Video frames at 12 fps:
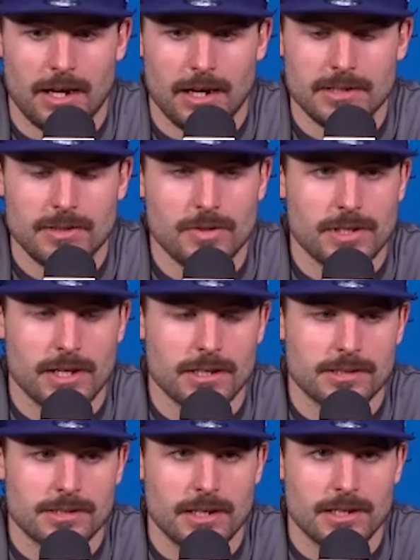he's using
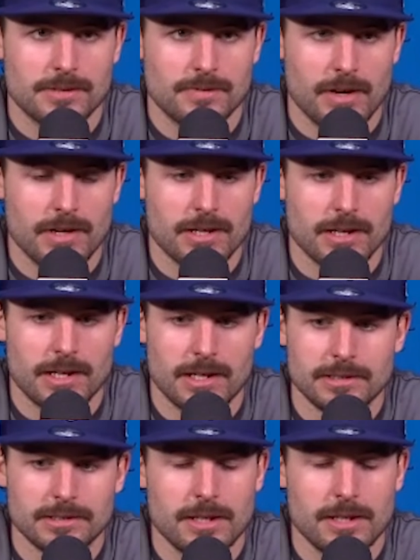his sticks very good and
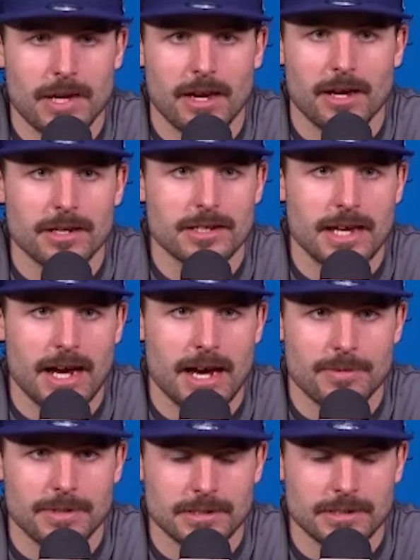he's keeping a good
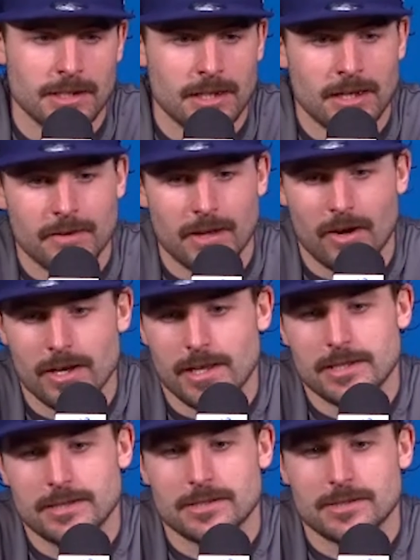gap. And
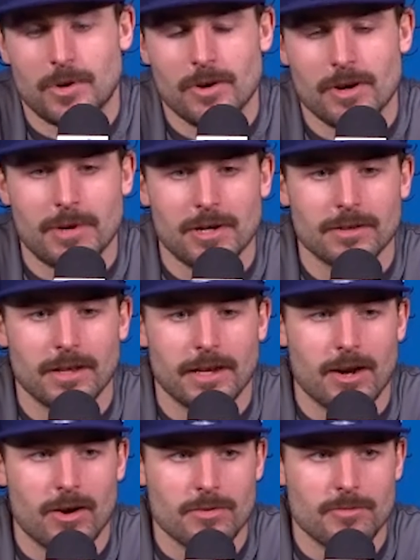nowadays it's more about
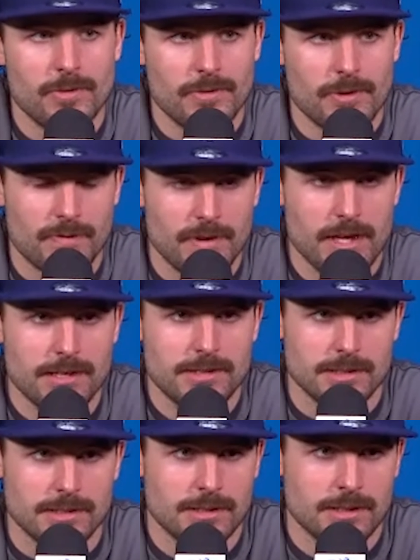like all you move your feet
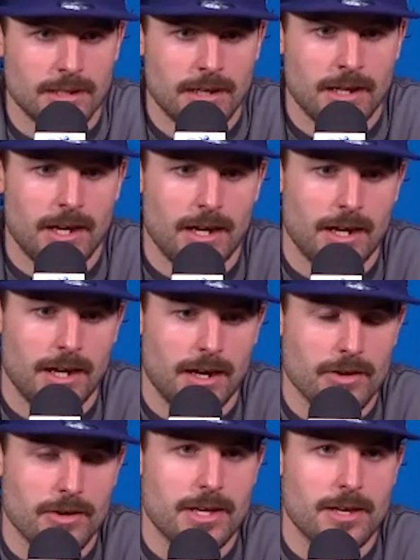and
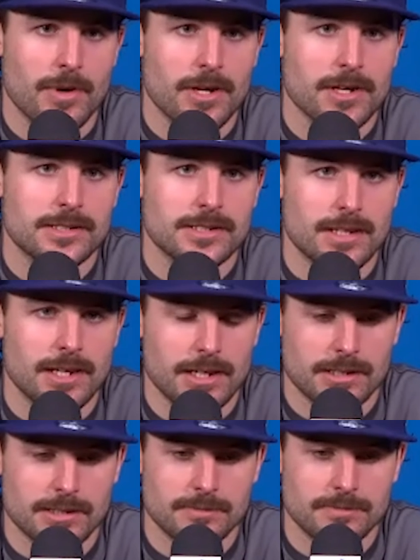all you keep a good stick,
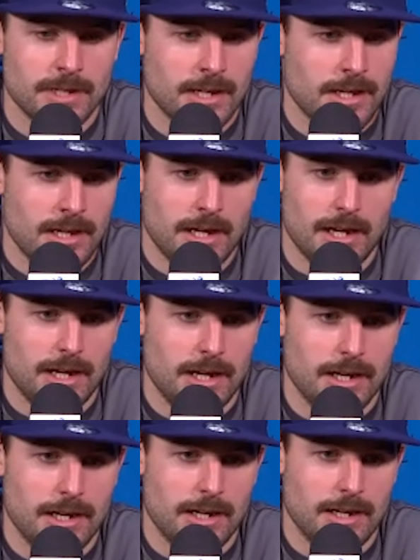and
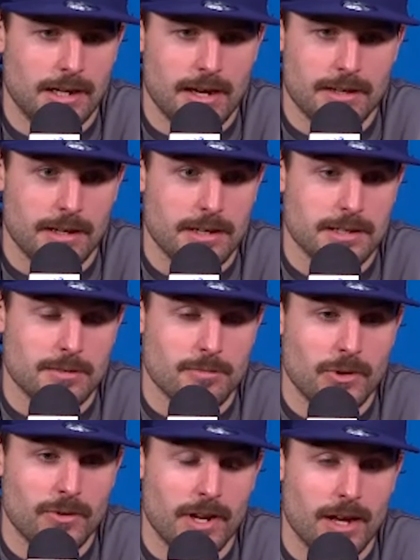I think he's
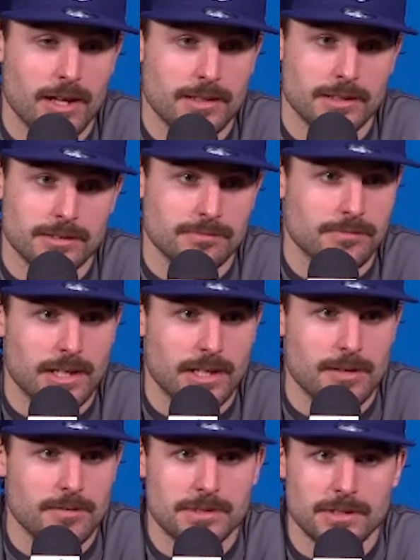improved a lot, and he
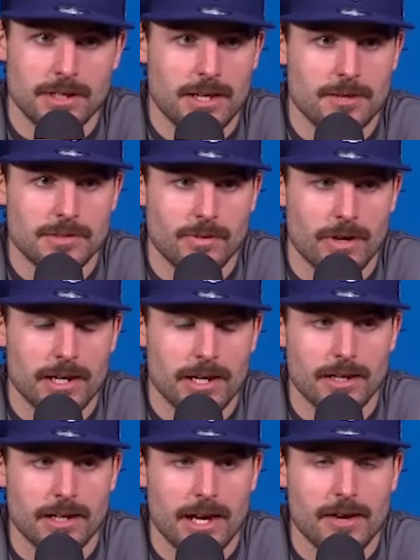keeps working
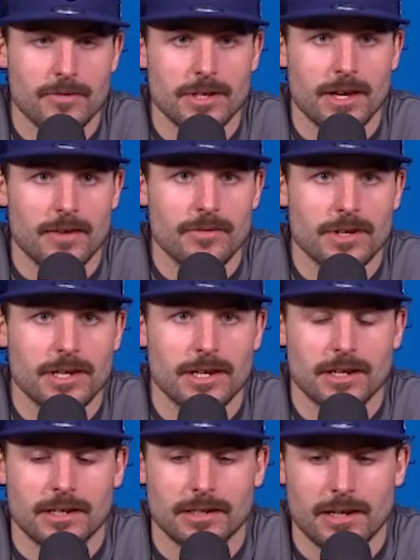on that
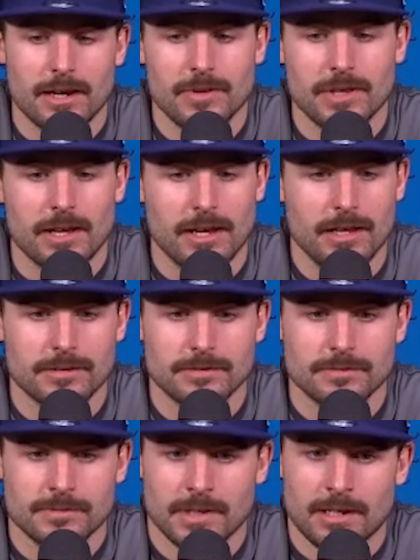every day. And